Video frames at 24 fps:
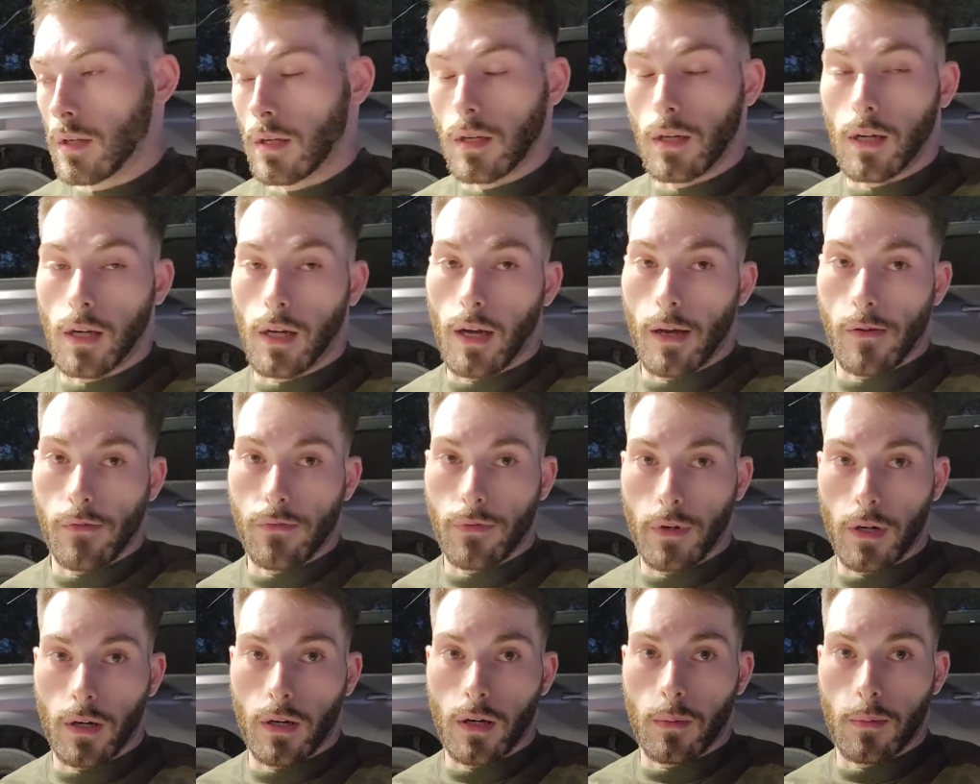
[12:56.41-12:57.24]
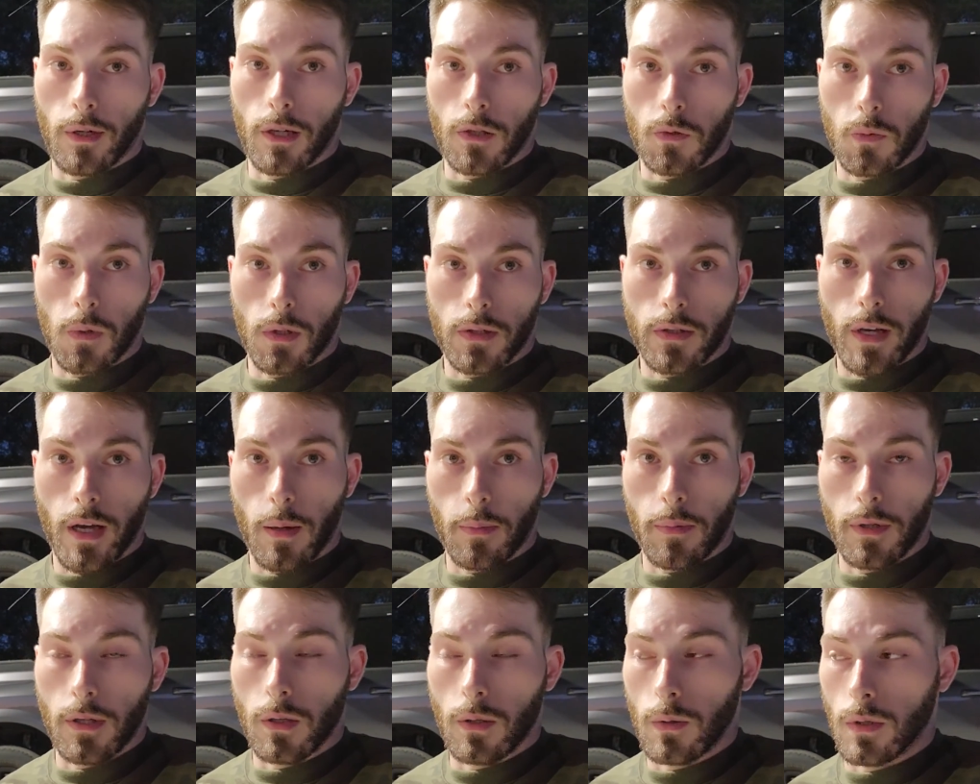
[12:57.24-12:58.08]
I figure I might as well tap
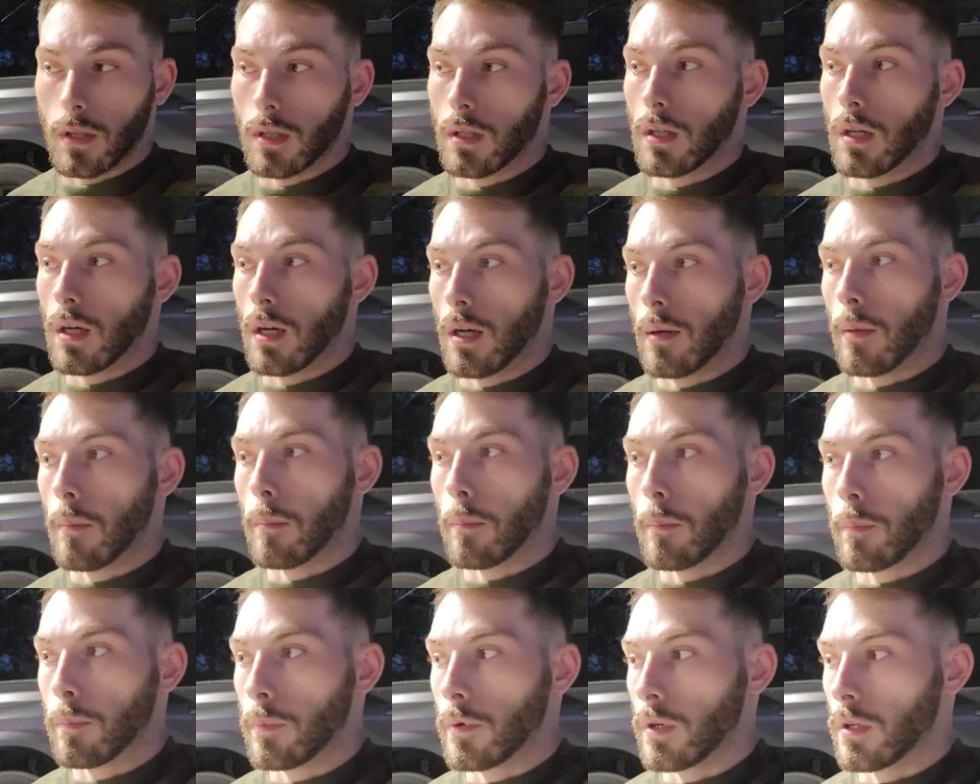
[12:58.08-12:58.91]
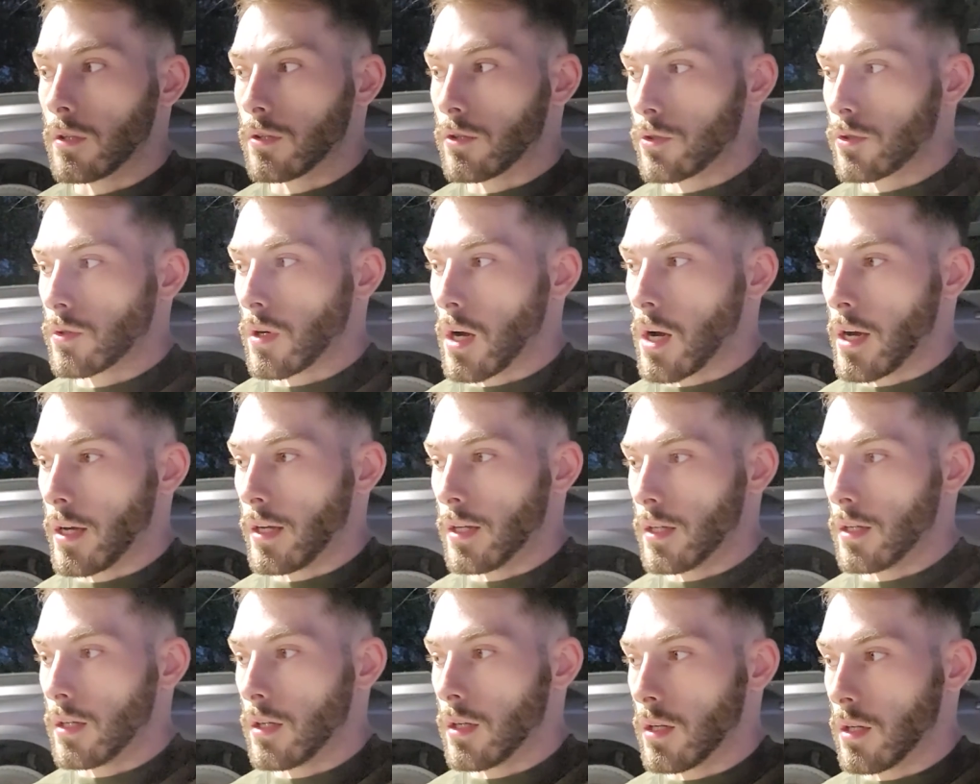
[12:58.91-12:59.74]
into it. I'm gonna try
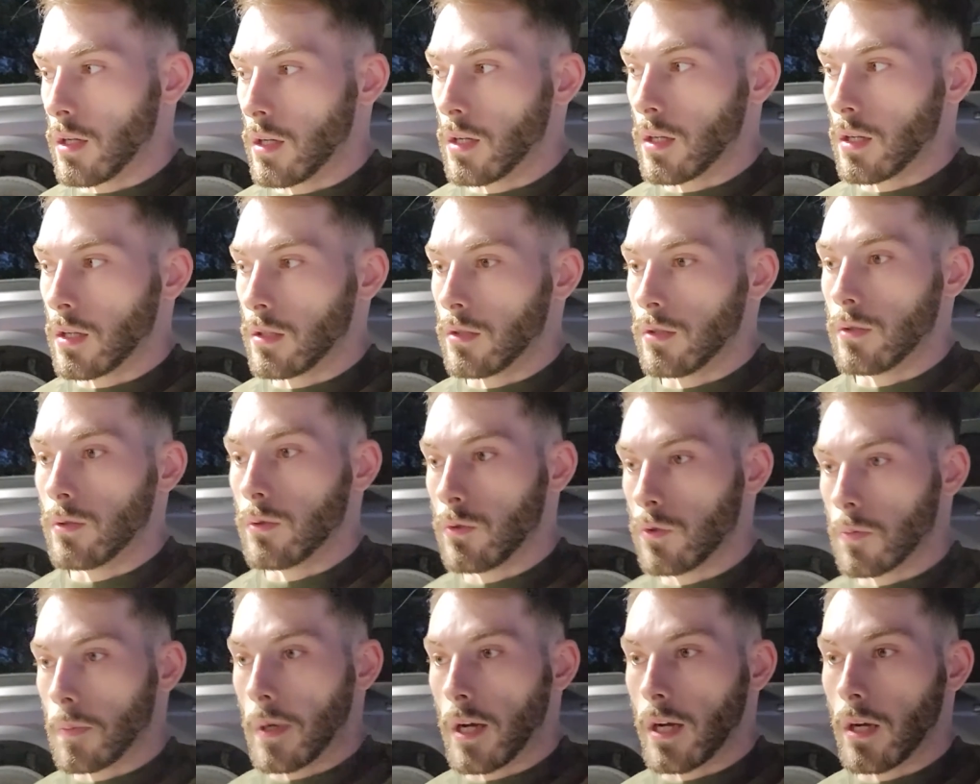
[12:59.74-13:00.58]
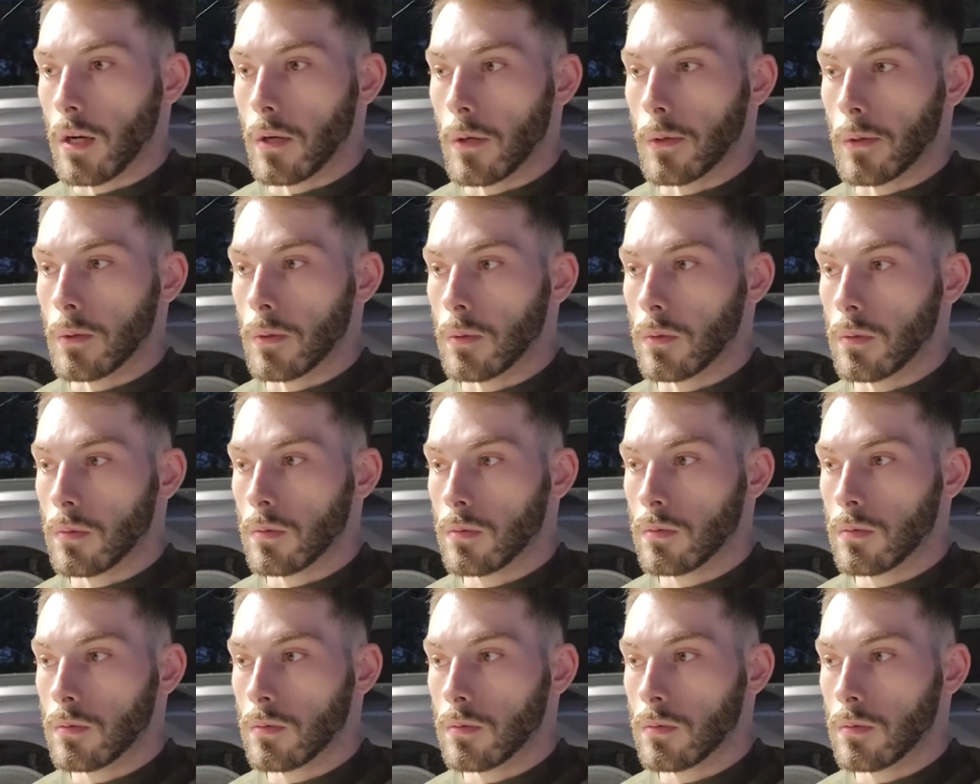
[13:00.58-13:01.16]
and use my own.